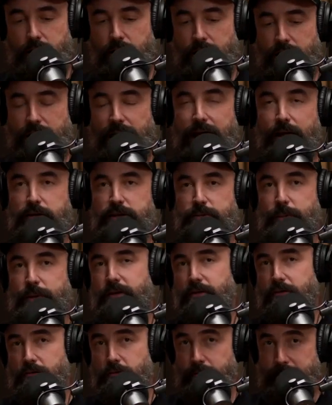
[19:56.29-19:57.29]
allows me
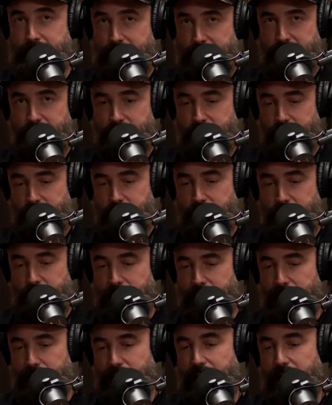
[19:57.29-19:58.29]
to create
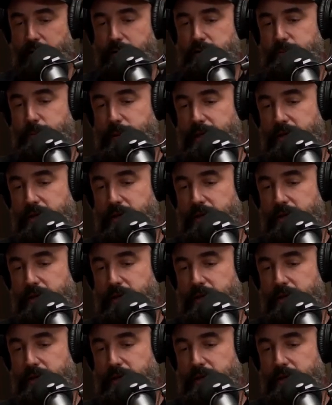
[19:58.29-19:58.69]
and allows